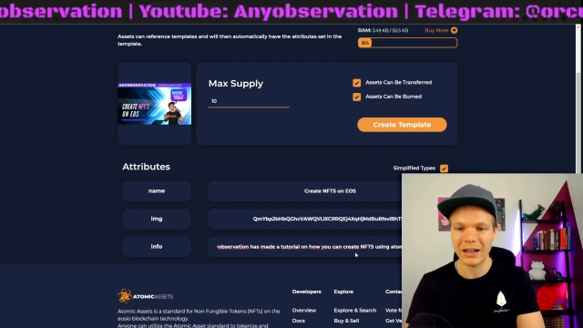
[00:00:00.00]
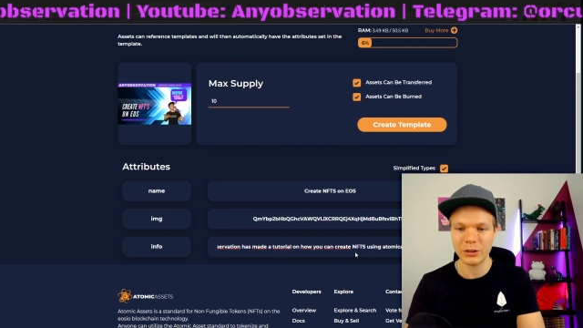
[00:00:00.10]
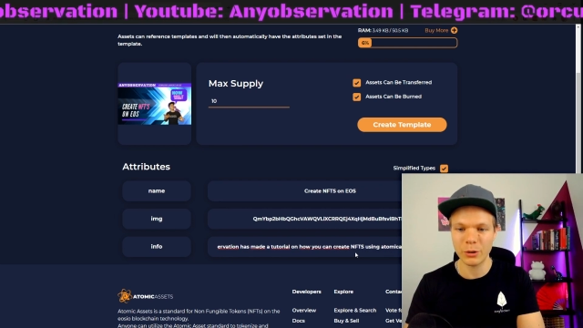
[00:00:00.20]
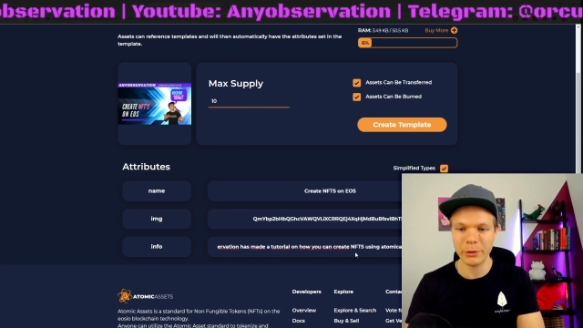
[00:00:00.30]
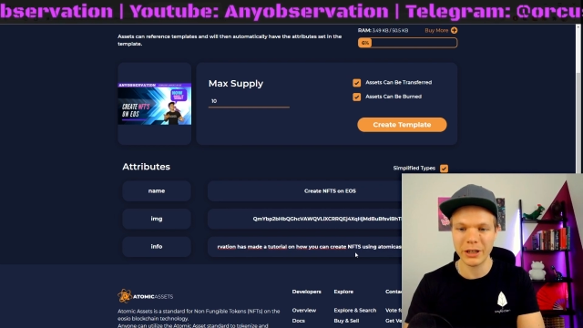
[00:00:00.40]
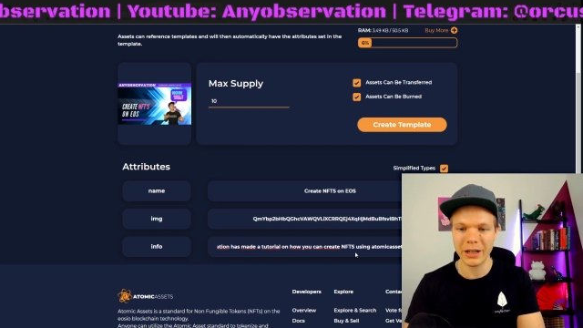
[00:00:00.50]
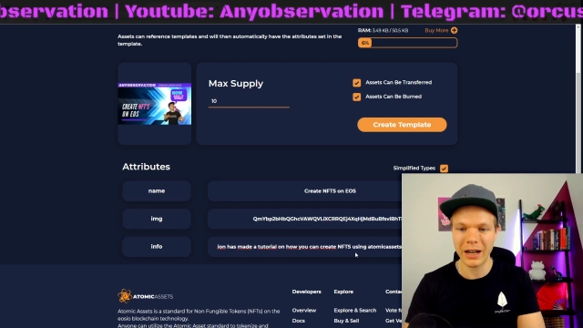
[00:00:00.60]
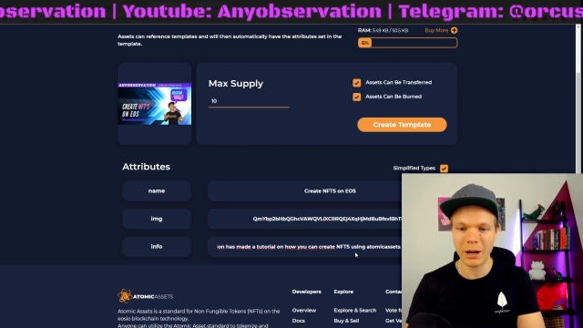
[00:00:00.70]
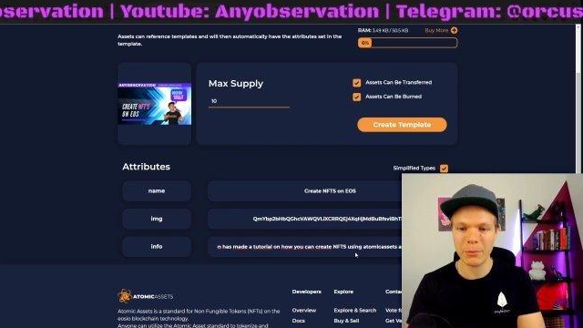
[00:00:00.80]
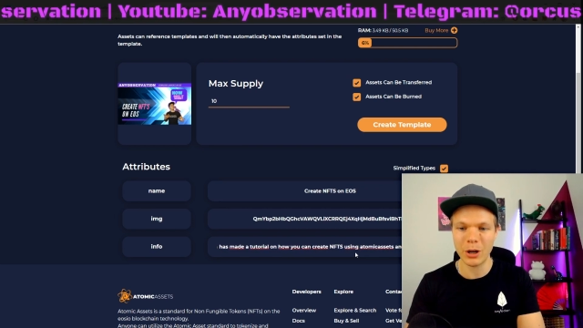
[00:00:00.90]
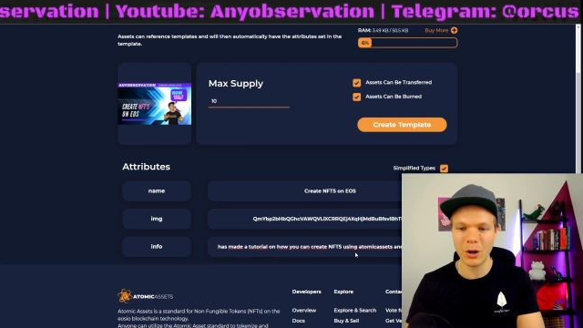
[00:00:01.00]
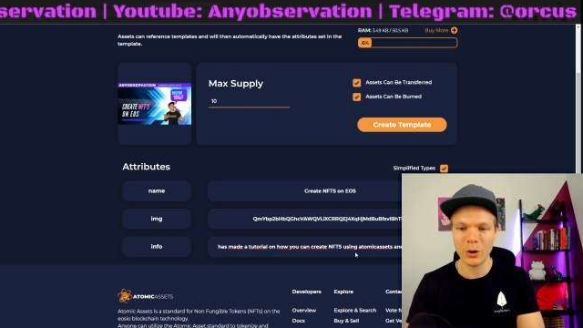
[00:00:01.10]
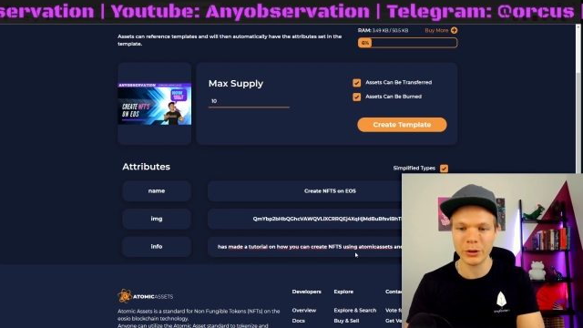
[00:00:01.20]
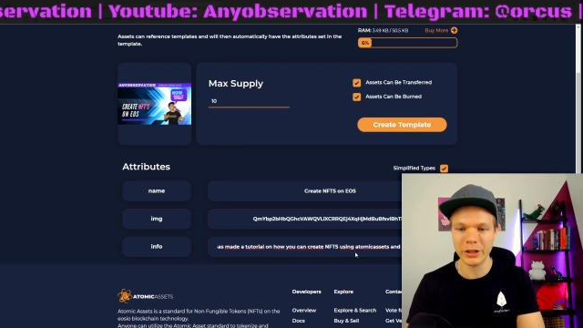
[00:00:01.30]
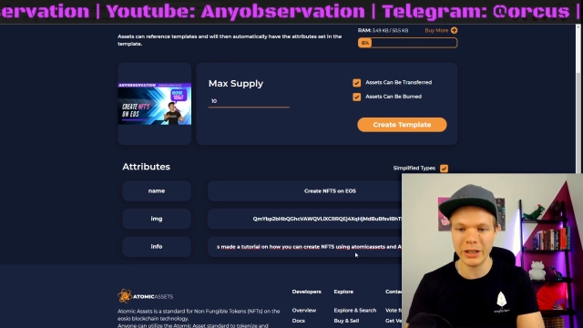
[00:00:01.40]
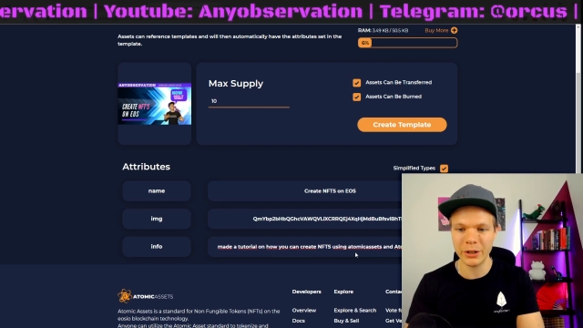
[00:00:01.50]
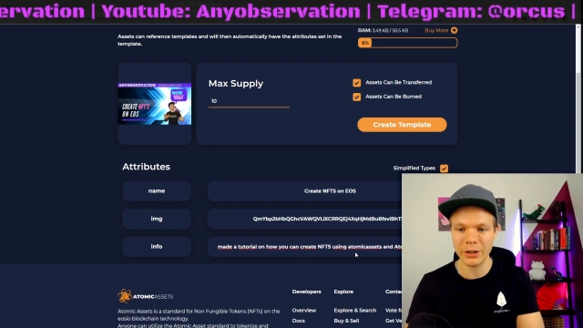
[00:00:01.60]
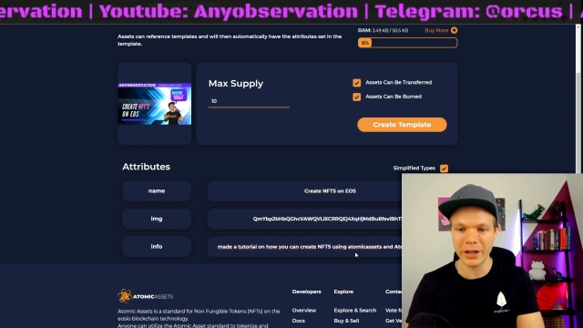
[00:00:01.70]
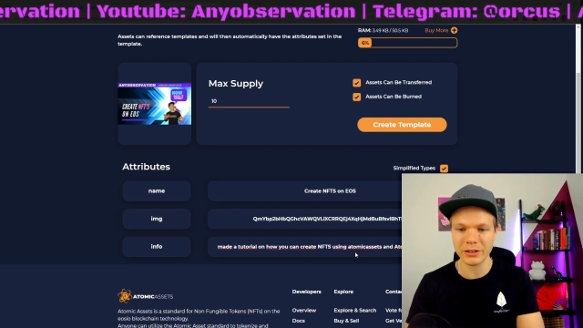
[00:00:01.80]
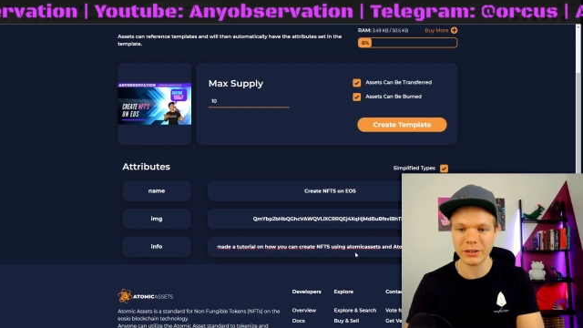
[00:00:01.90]
Atomic Hub on E
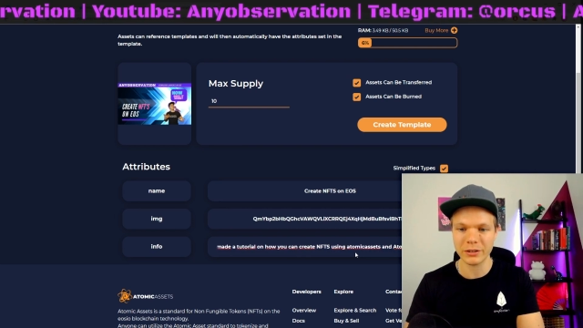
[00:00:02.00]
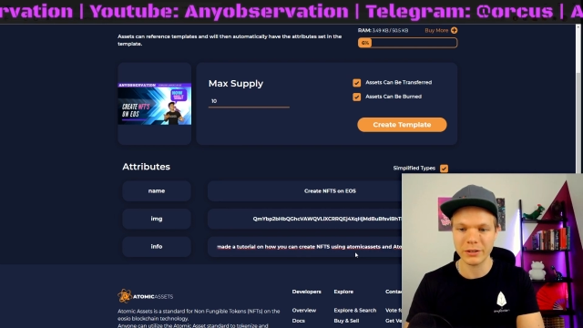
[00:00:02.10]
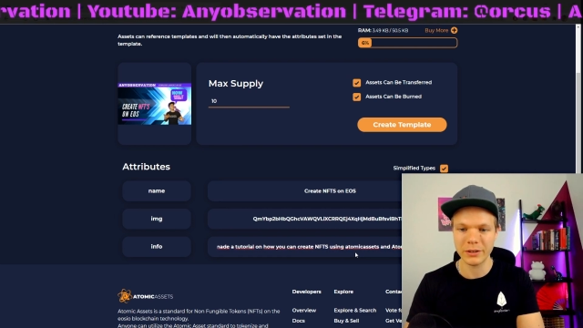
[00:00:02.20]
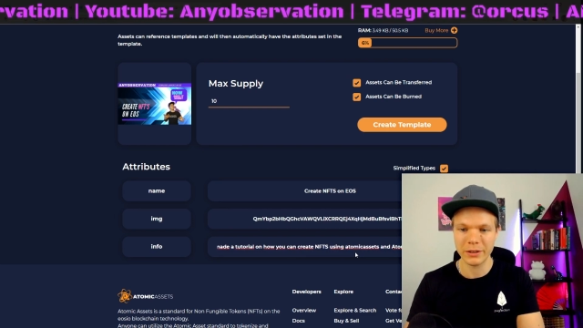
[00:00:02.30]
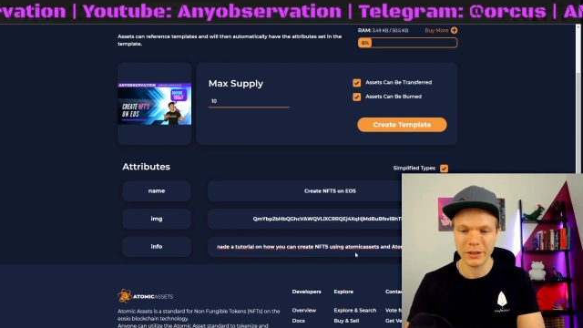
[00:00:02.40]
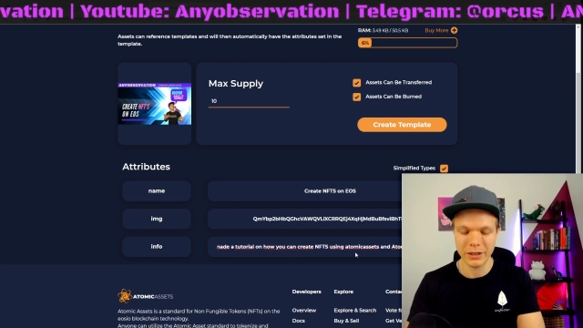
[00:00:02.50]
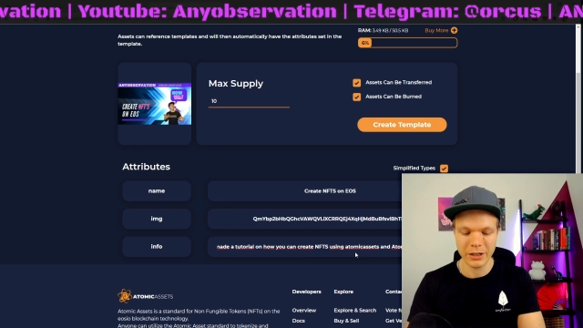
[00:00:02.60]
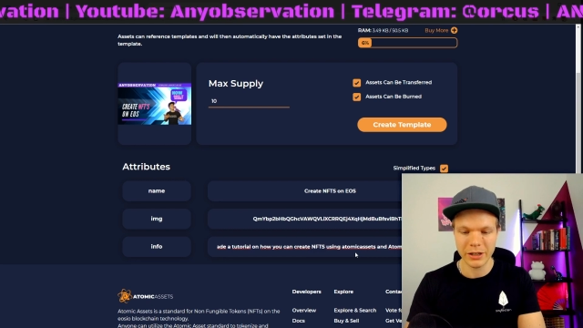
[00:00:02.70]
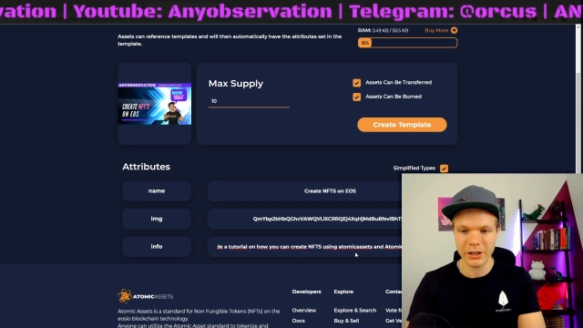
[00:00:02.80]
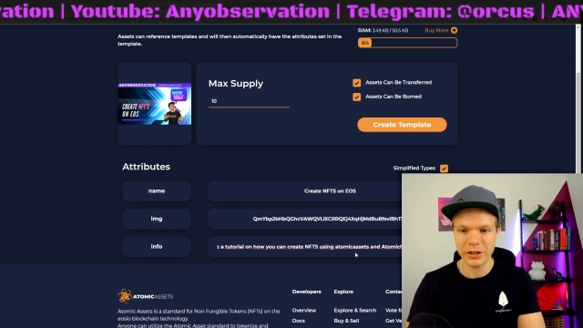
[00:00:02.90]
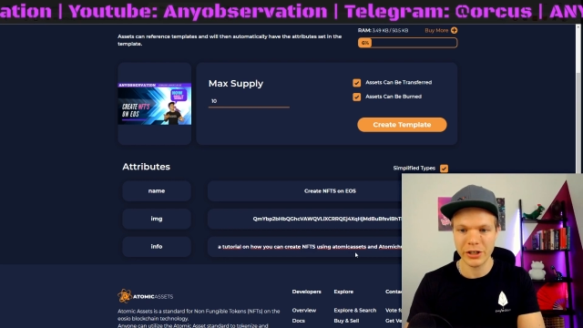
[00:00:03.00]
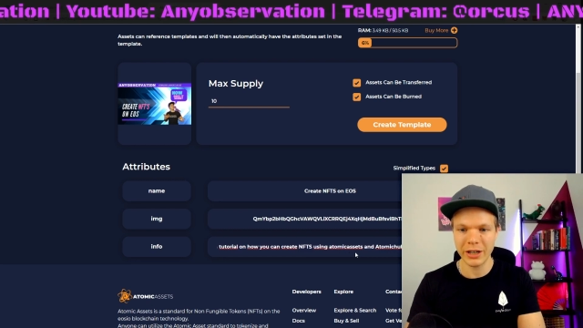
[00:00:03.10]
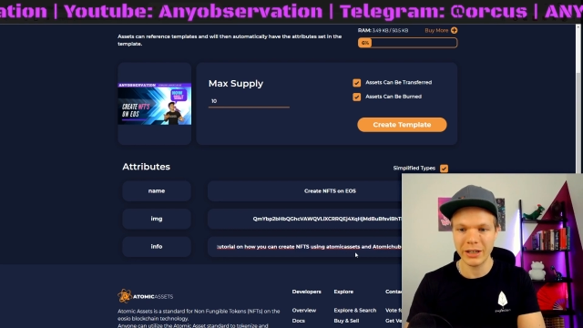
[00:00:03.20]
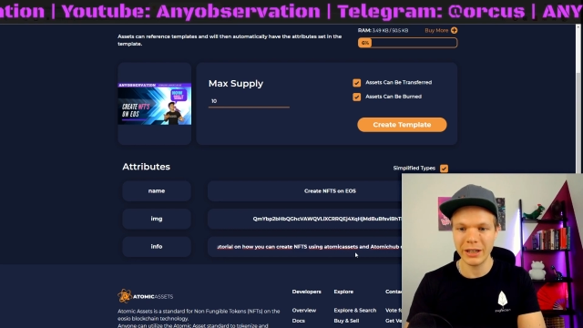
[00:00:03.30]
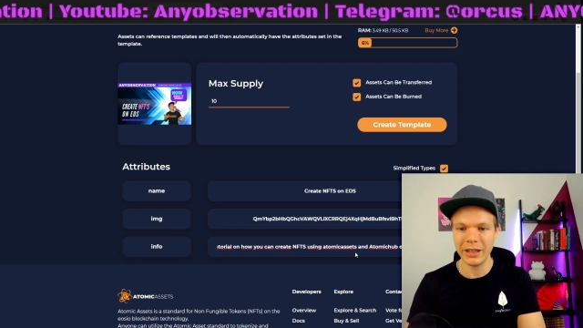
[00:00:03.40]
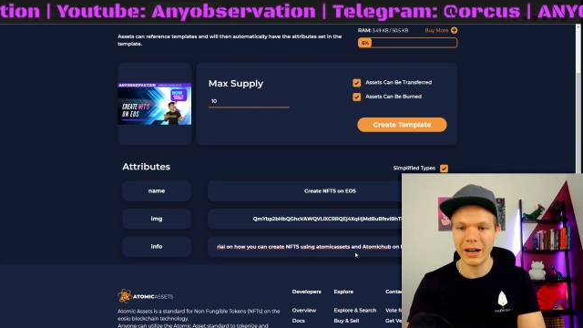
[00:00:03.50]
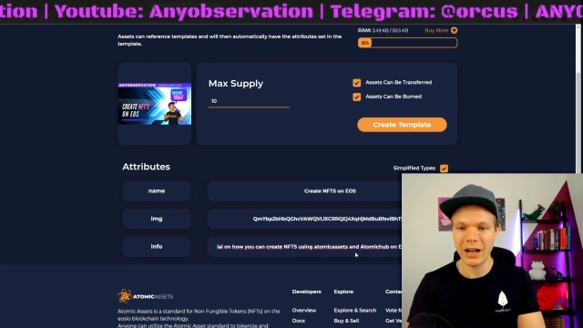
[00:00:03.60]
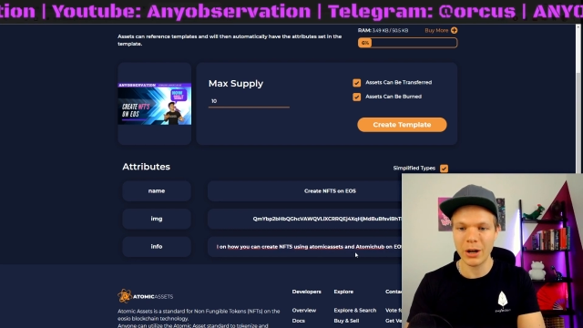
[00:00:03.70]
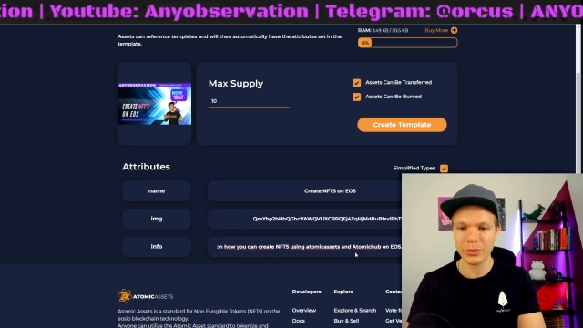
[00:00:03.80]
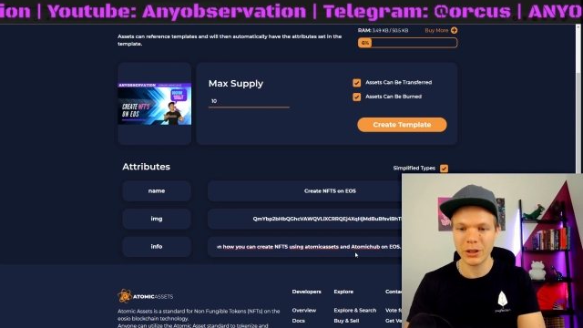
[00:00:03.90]
O S. Check it
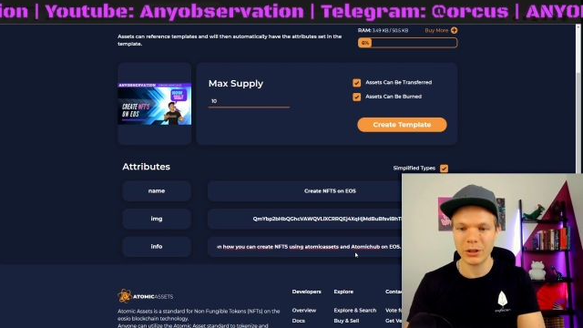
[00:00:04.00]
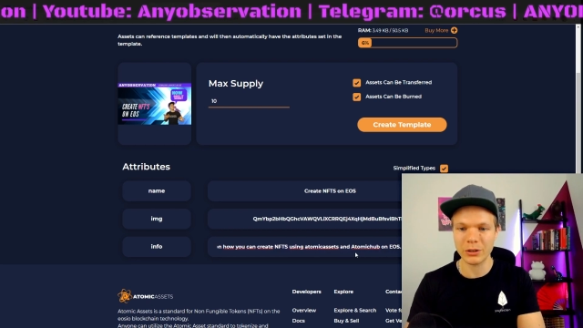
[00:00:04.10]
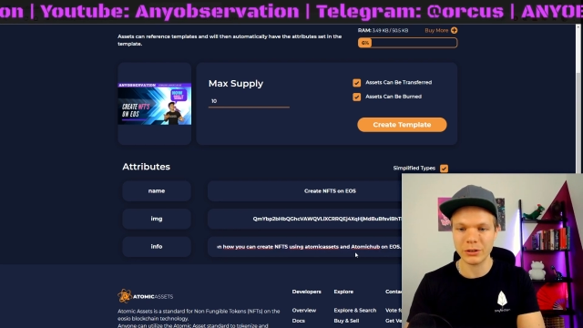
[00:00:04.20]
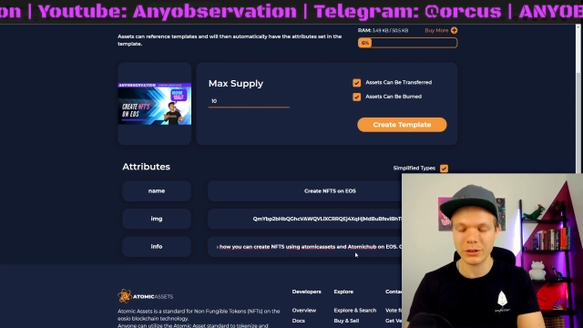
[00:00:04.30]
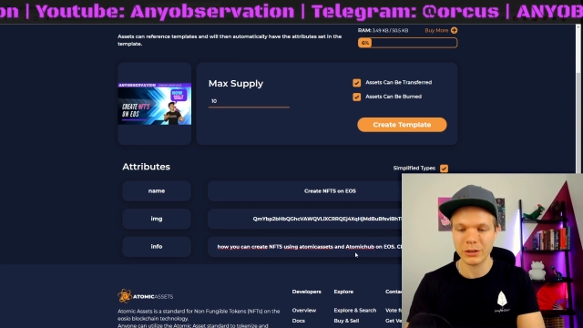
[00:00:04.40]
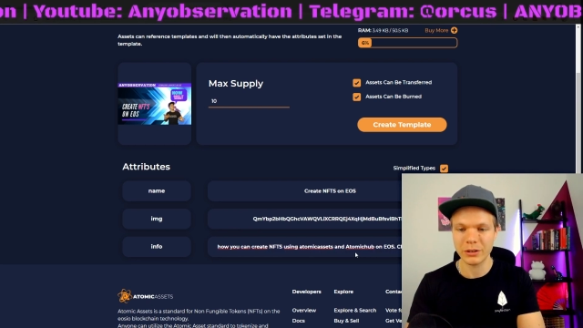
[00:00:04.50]
out on